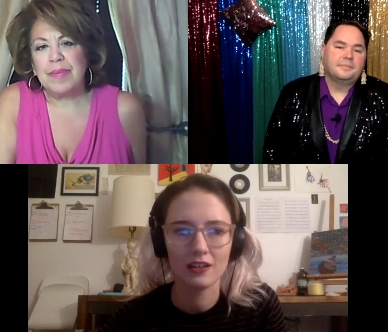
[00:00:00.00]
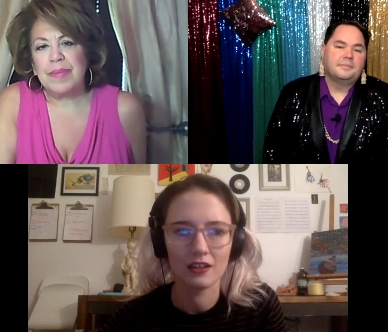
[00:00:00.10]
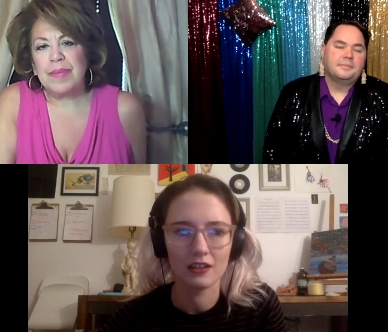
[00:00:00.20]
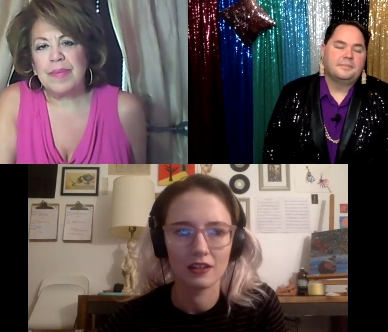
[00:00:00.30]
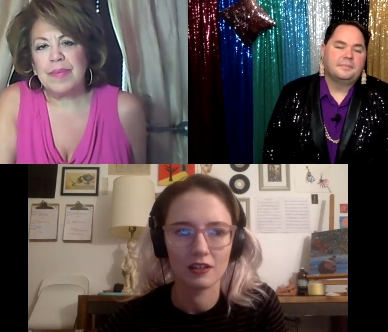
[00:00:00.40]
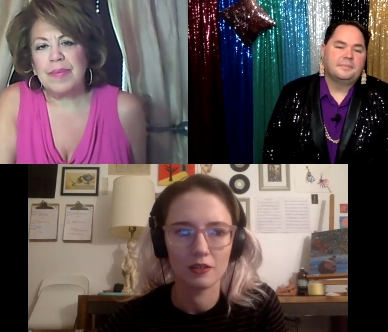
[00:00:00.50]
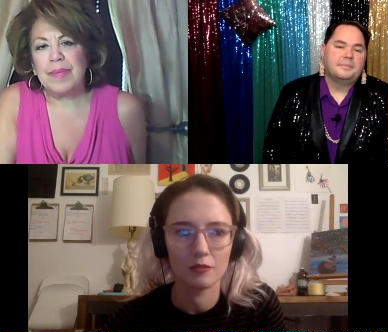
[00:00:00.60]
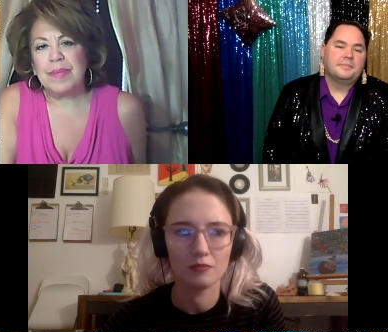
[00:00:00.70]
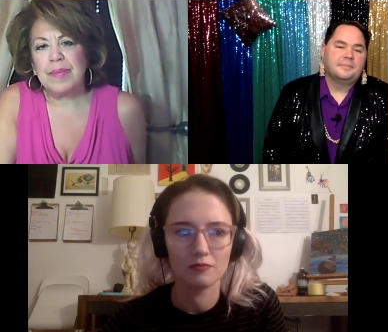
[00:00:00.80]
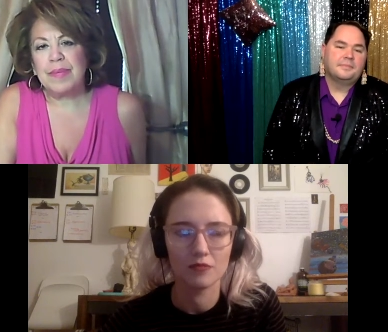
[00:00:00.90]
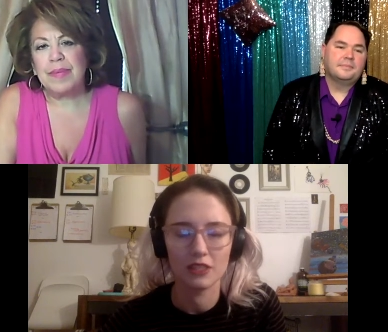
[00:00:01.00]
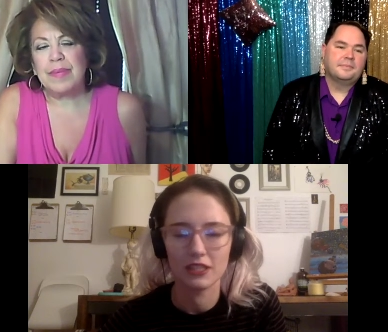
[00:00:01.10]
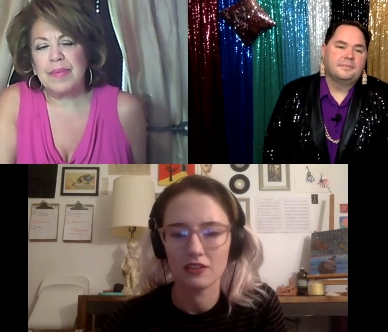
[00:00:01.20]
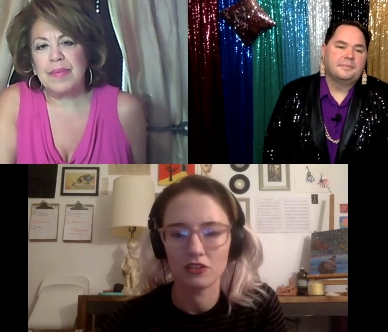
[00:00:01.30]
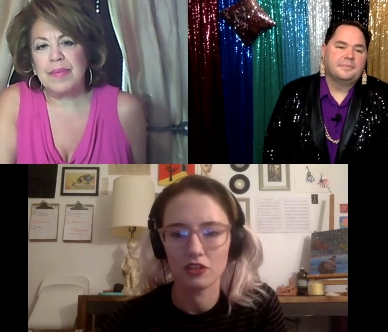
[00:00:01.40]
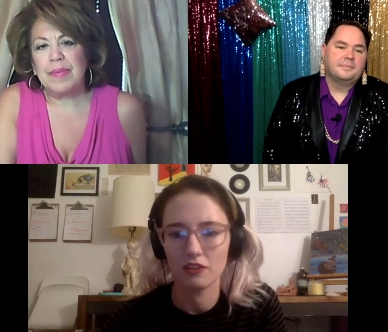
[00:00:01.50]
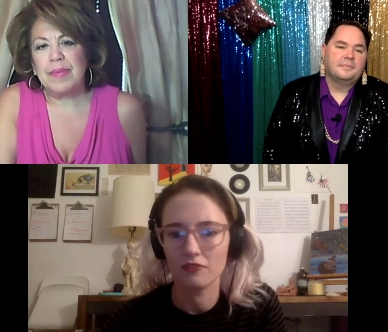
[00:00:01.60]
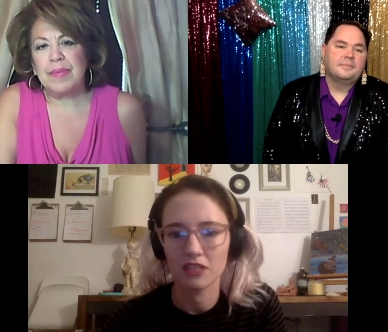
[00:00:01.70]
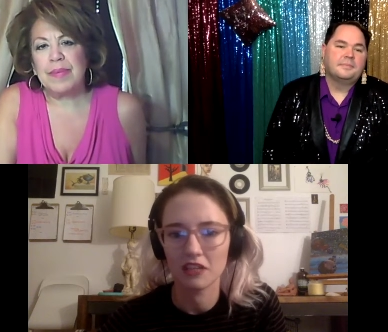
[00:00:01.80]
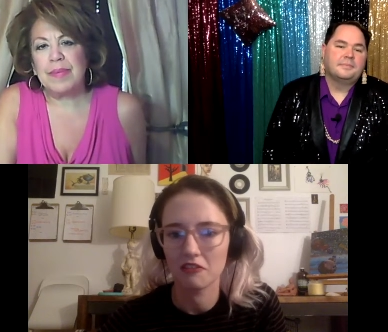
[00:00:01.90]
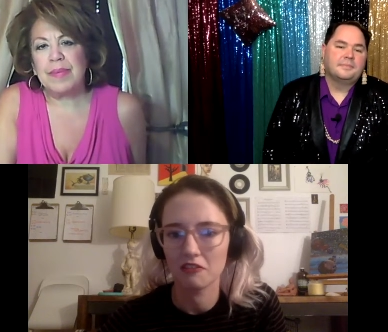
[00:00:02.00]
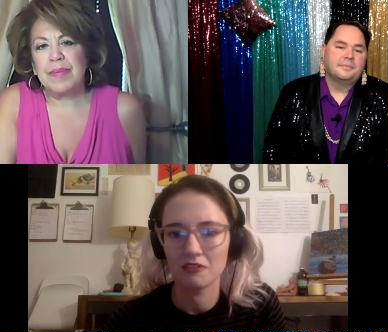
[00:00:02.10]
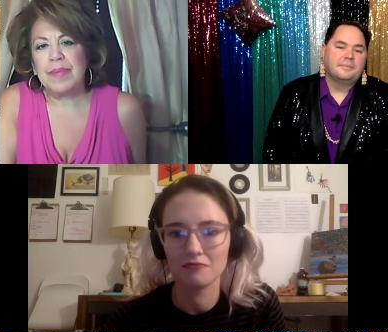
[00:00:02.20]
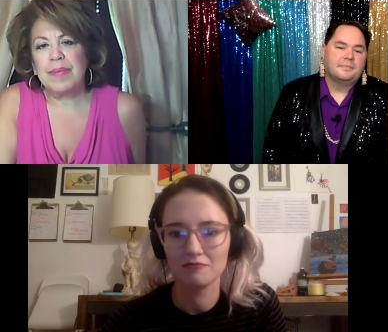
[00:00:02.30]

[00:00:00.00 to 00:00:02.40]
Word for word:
Speaker 1: um, a day in their life together.